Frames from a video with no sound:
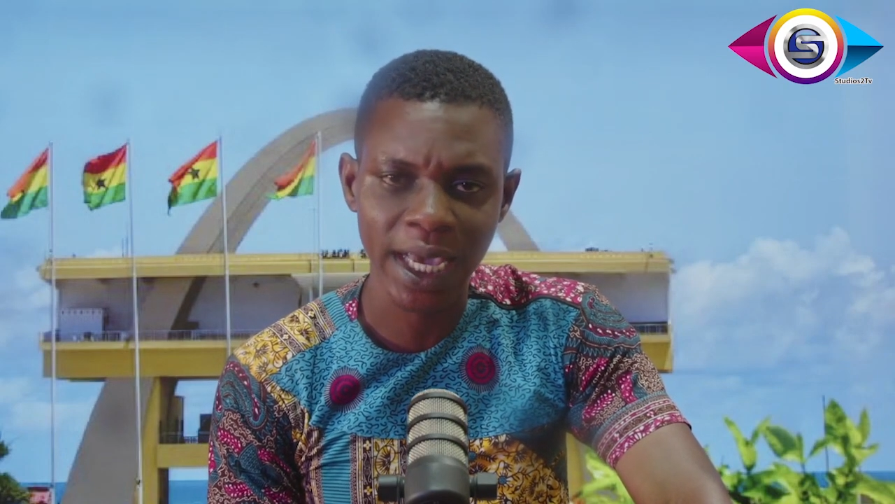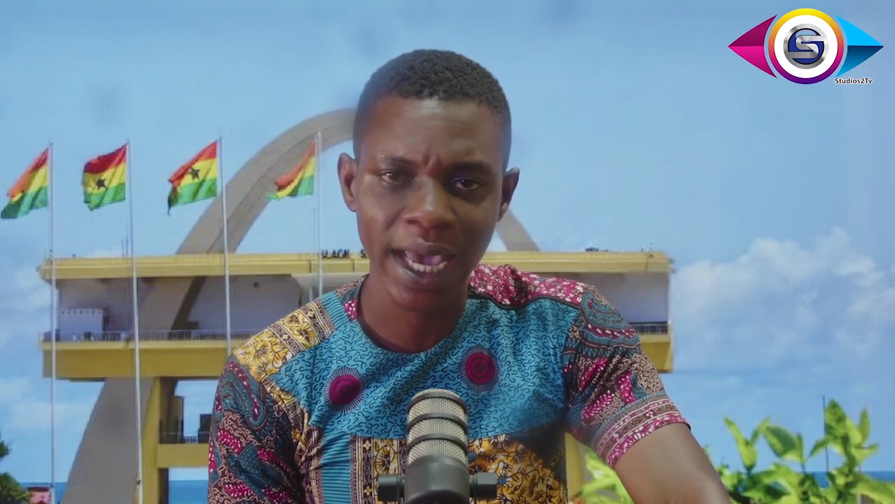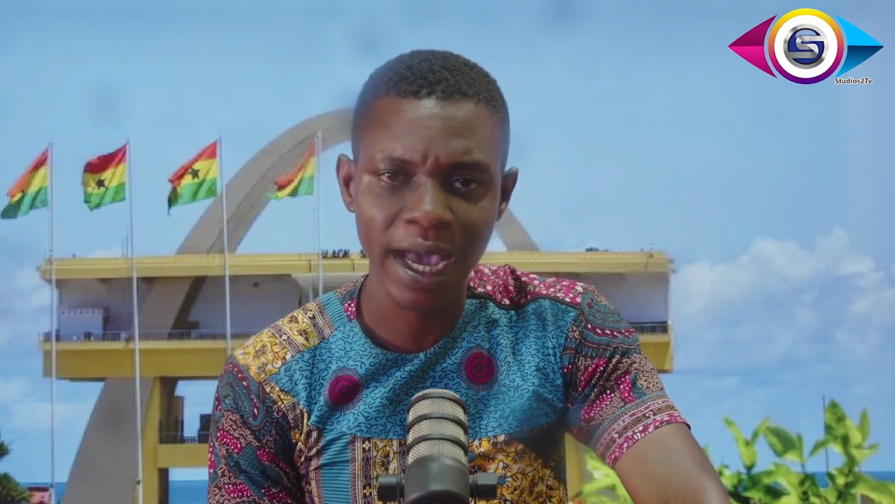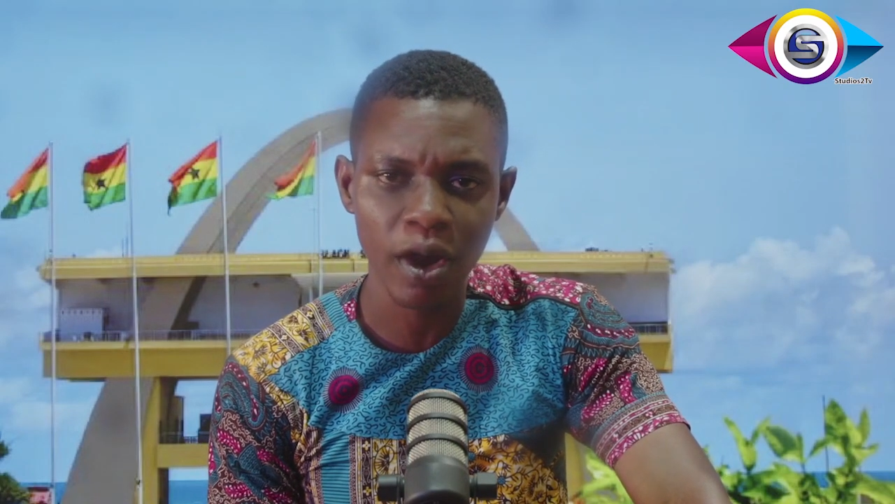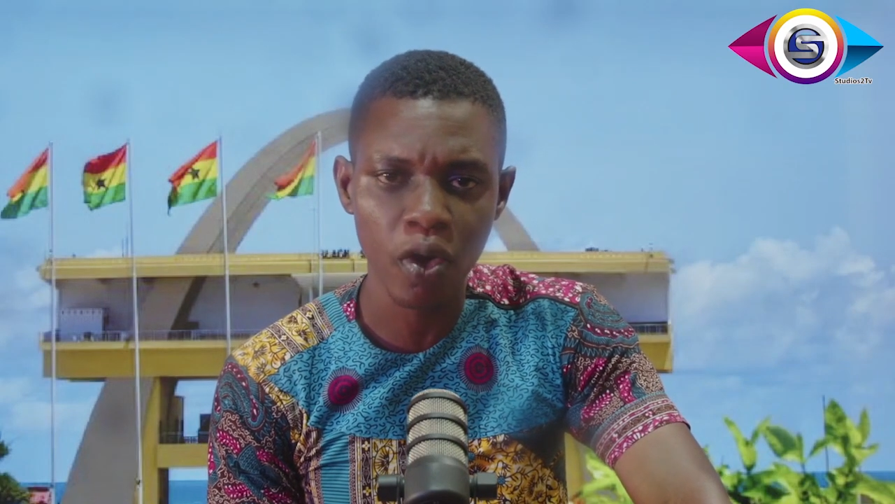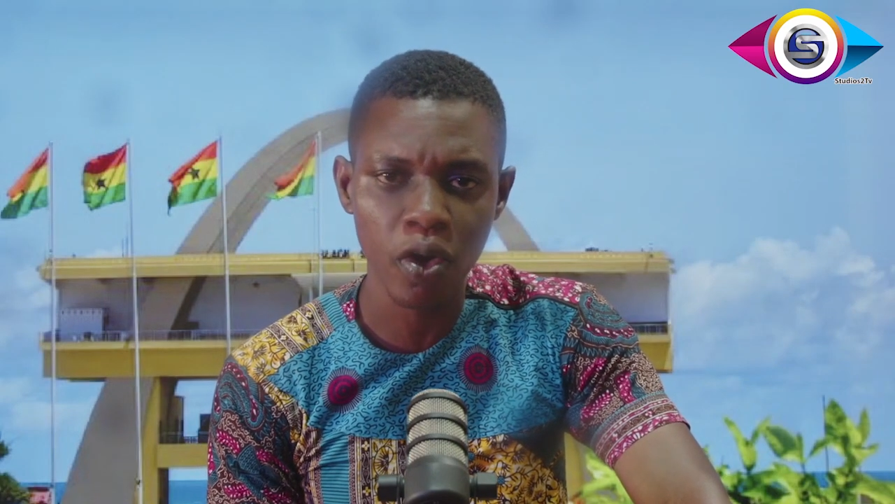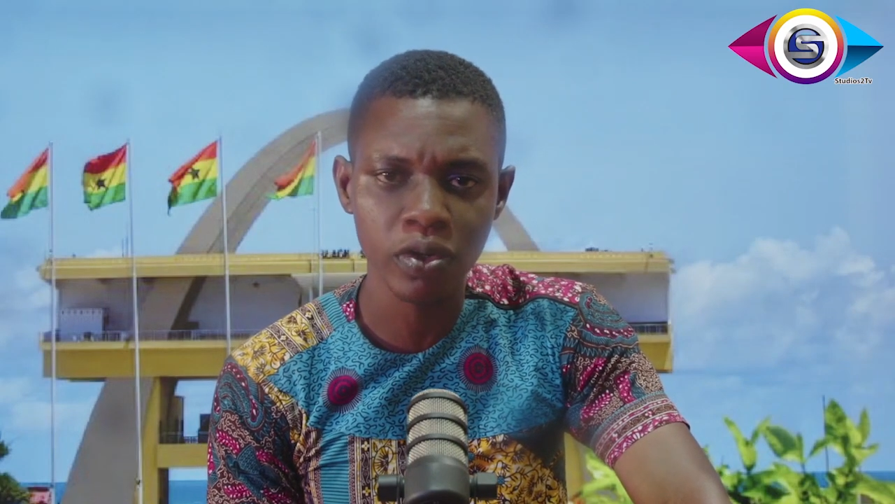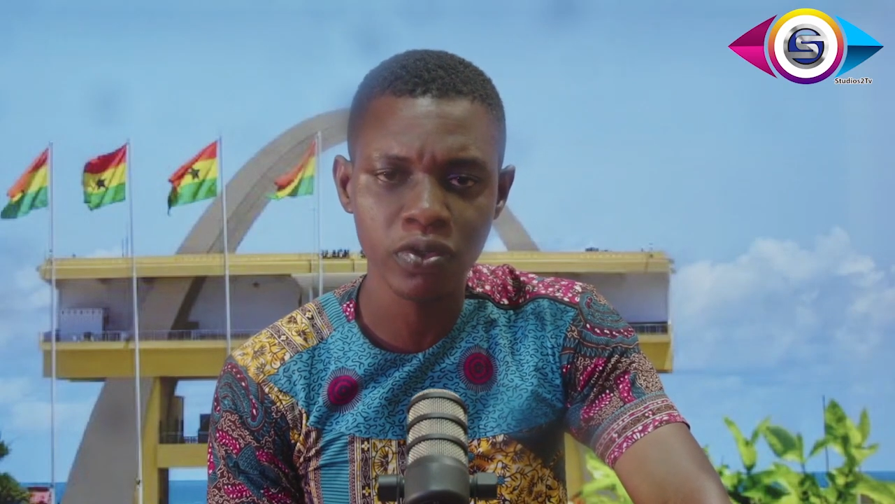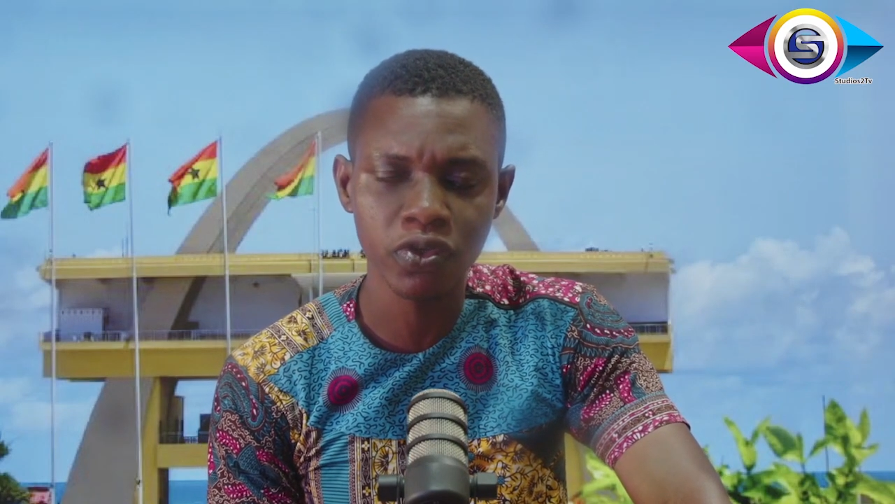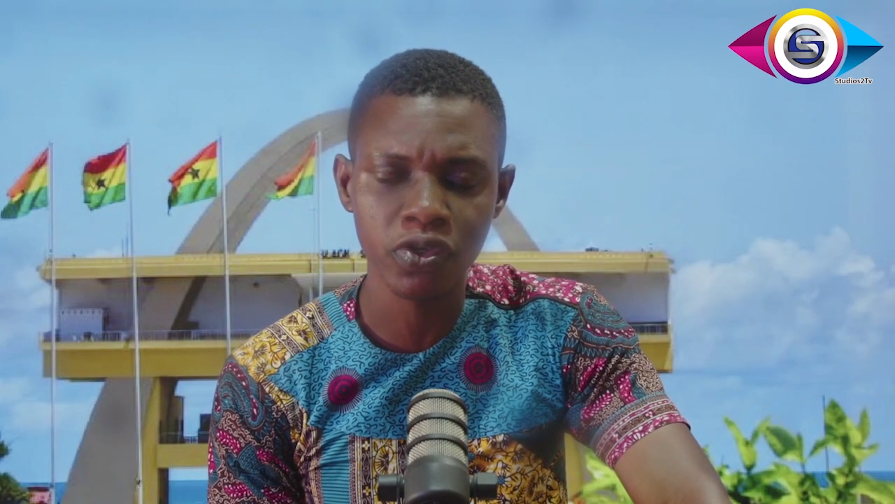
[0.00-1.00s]
here
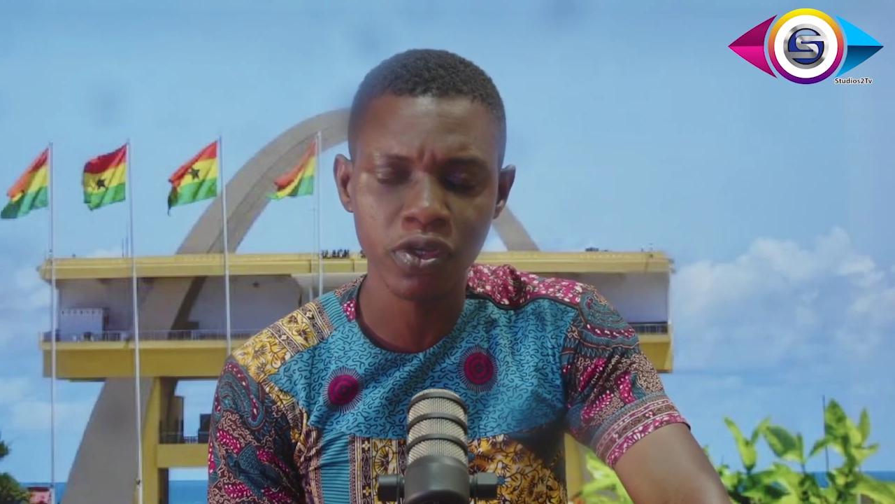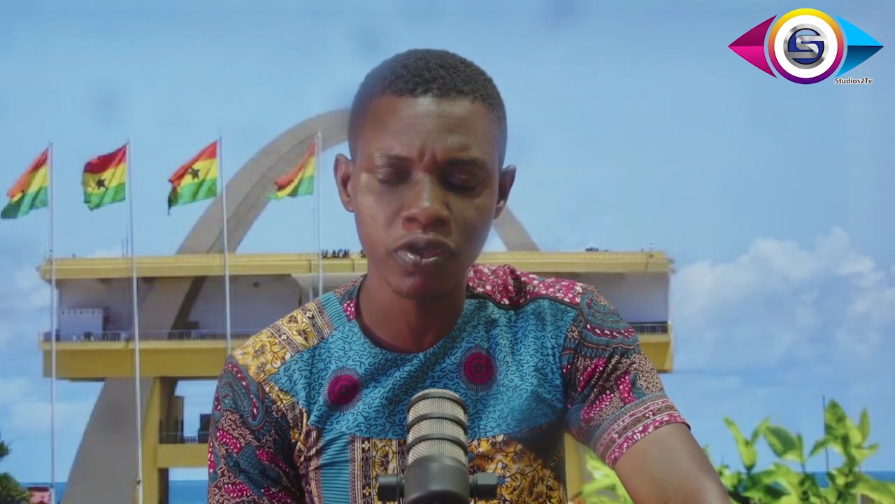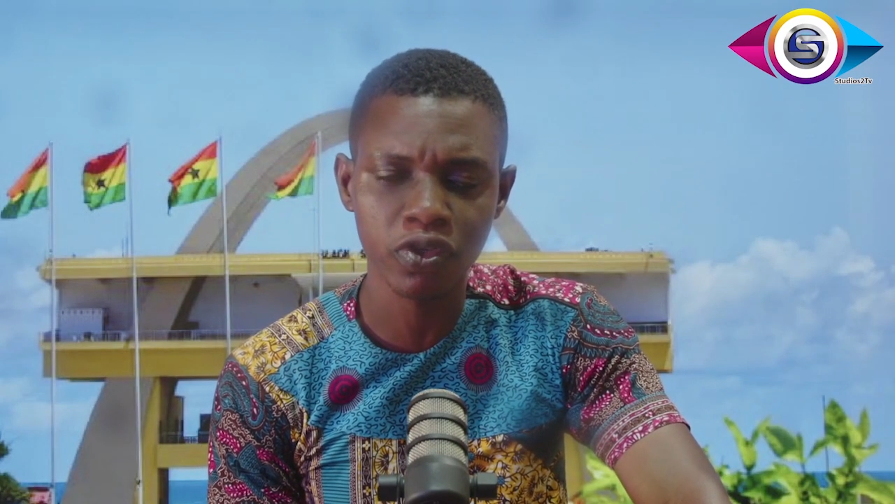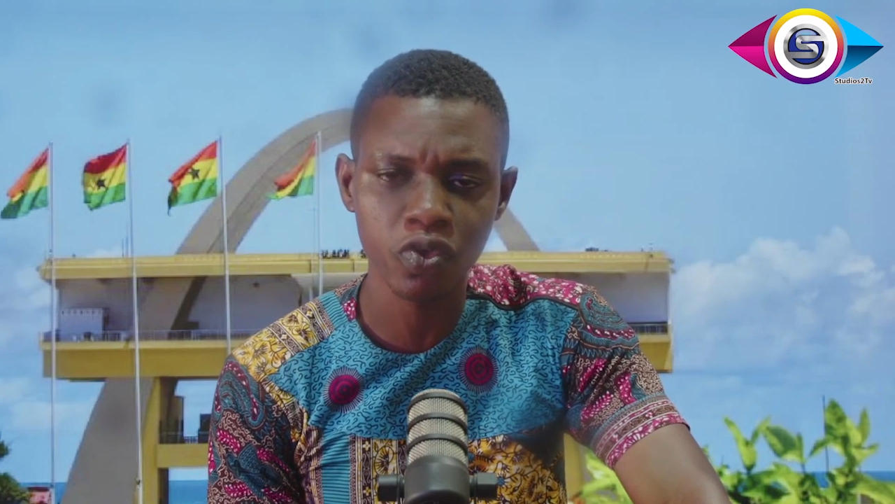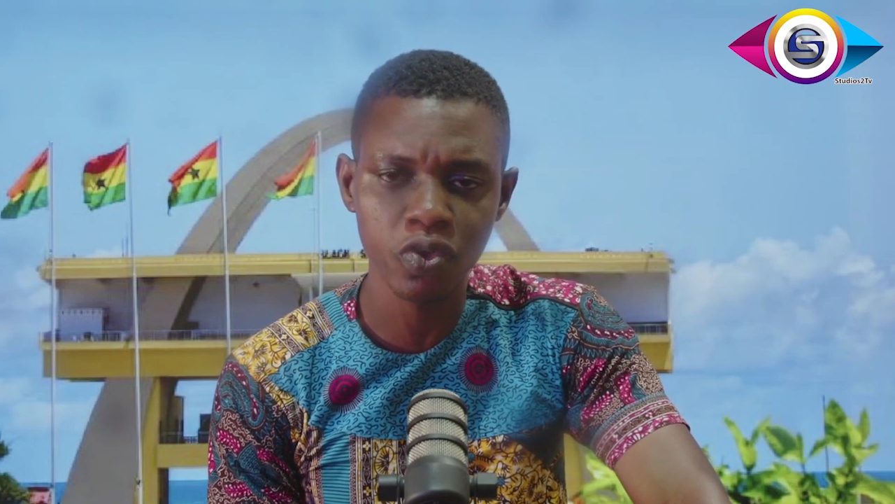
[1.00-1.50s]
on Studios 2